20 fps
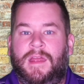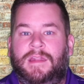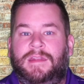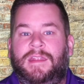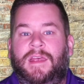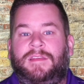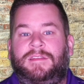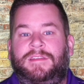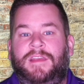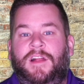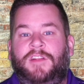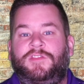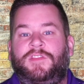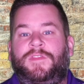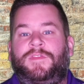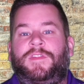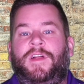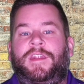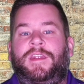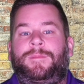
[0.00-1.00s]
Nostalgia
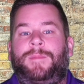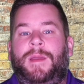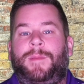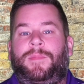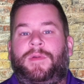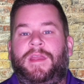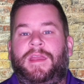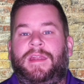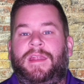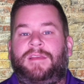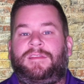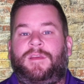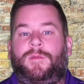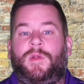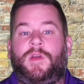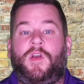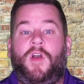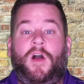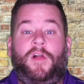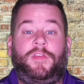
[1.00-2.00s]
flooded my brain as I
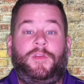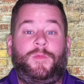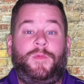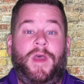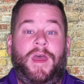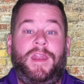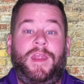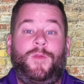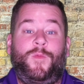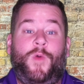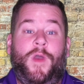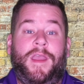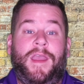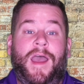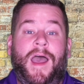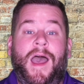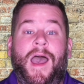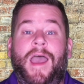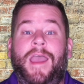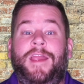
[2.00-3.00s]
recalled the red and white
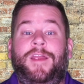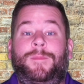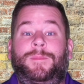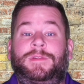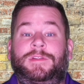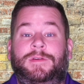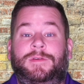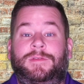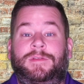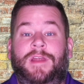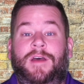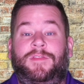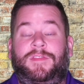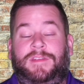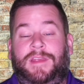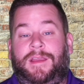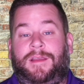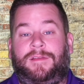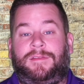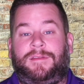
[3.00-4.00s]
hot air balloon of
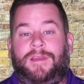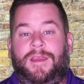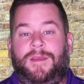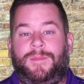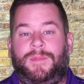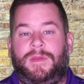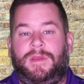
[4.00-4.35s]
Steak Escape.